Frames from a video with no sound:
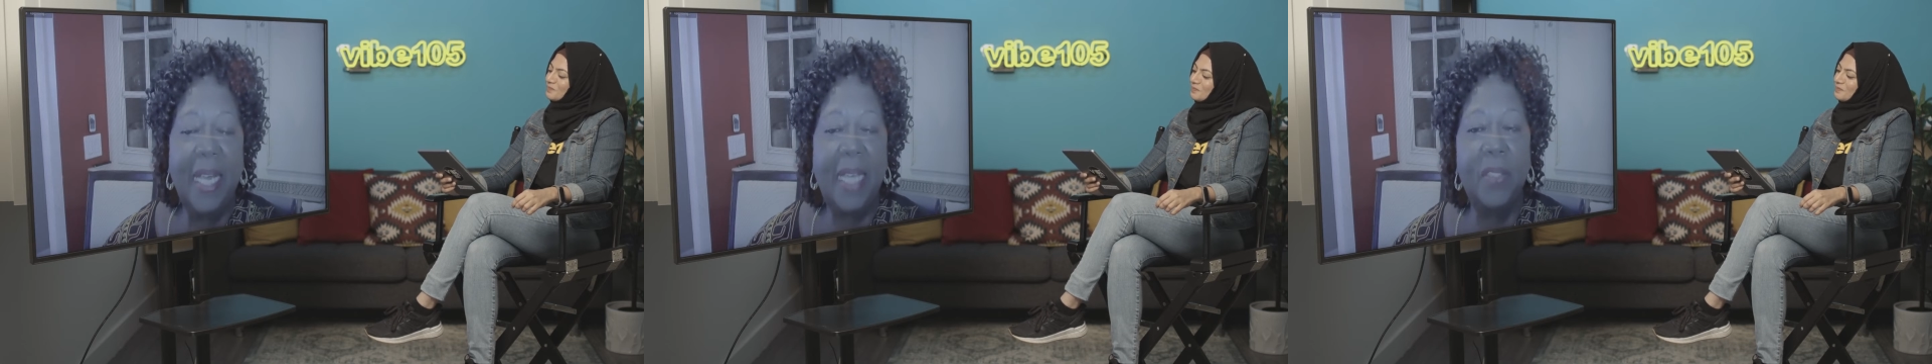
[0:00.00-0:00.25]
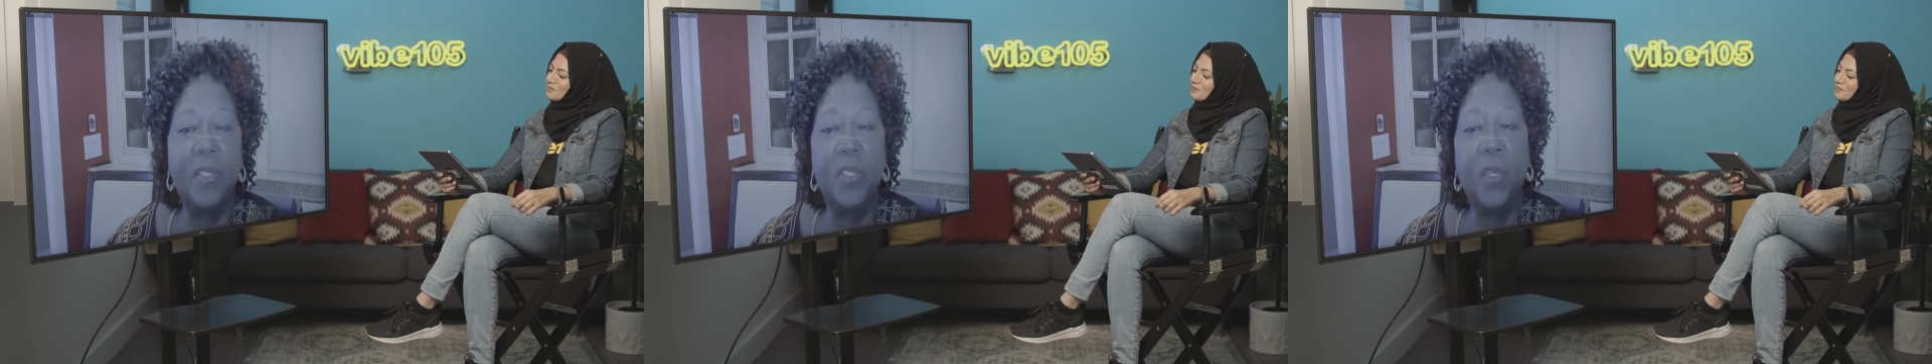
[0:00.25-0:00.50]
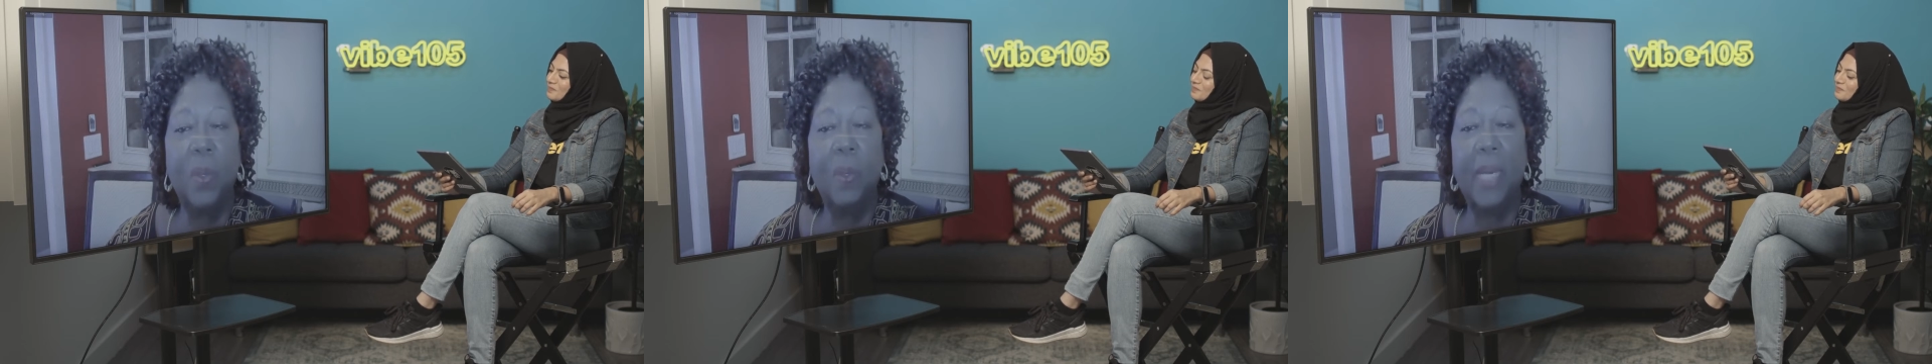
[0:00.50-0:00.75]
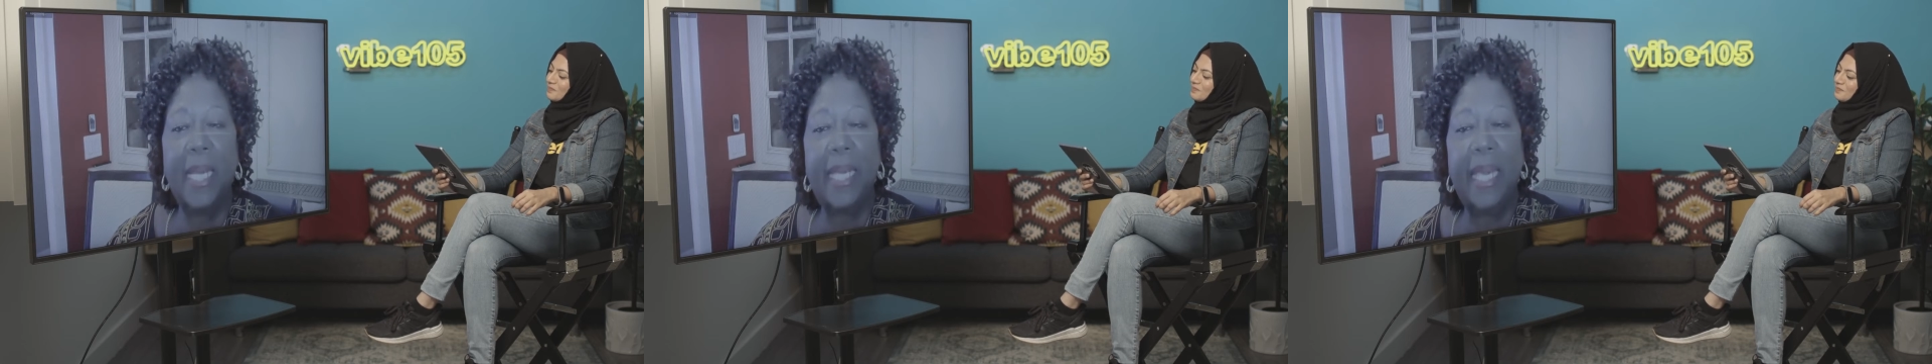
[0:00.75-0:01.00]
And
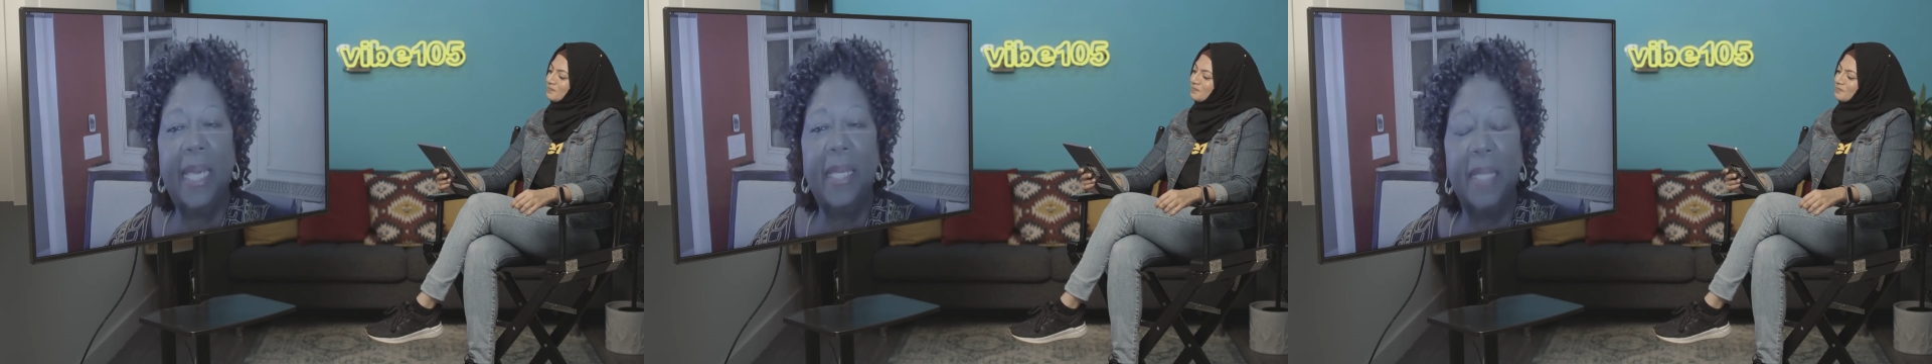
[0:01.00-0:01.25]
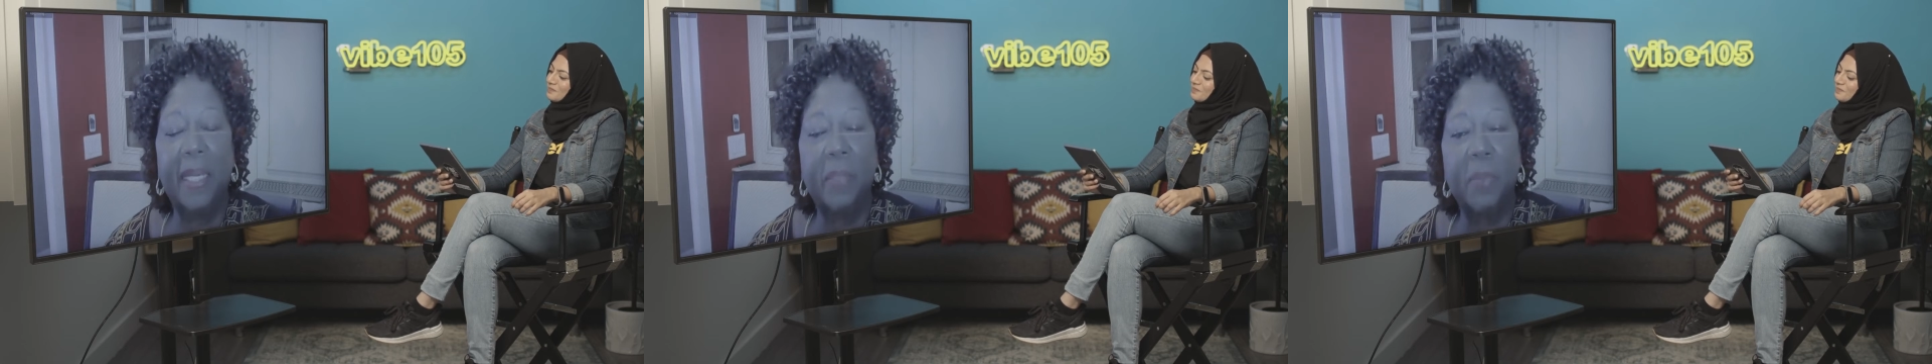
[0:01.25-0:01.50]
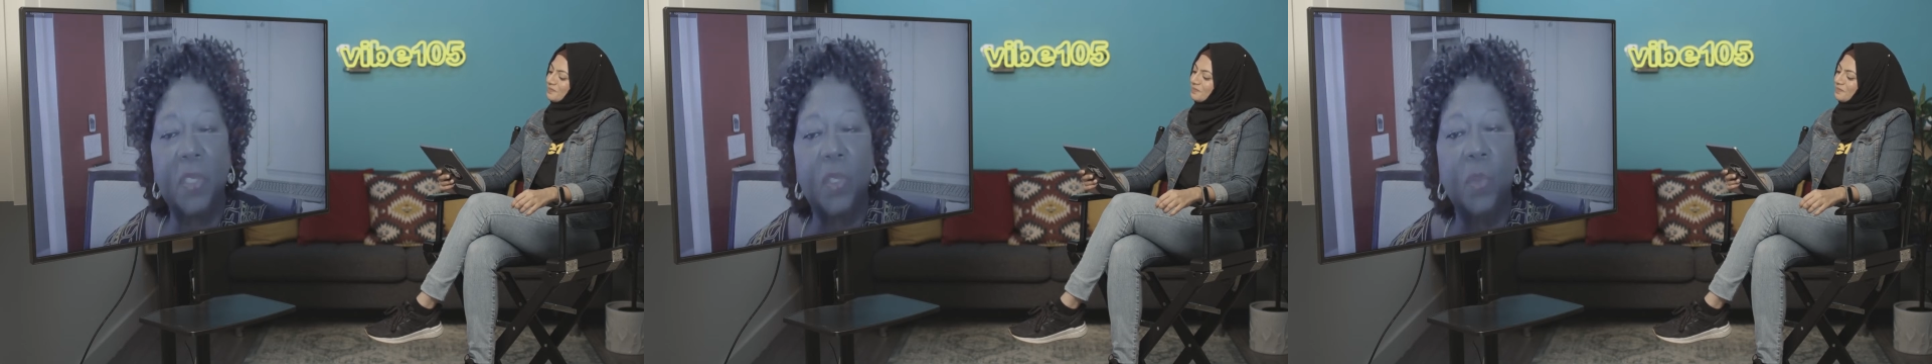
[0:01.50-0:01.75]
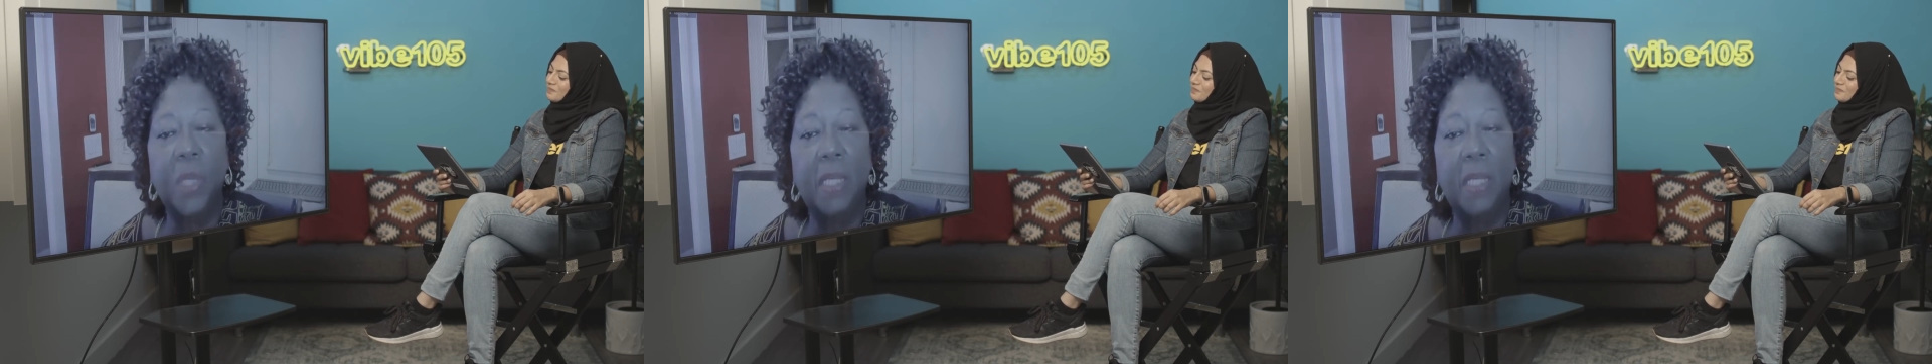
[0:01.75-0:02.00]
so, again, I was
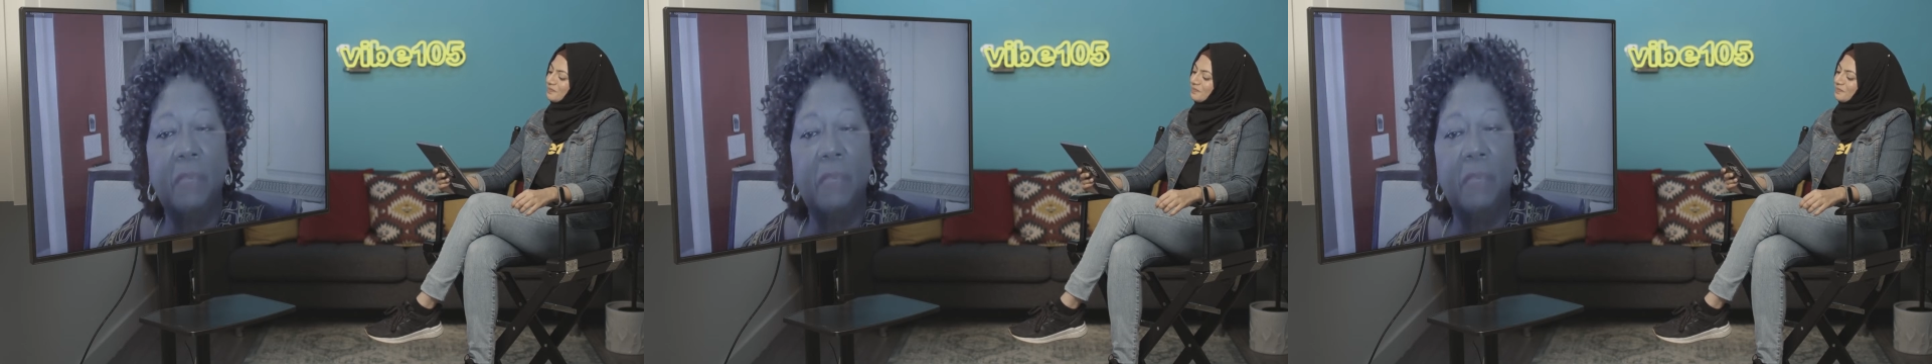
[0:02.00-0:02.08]
doing the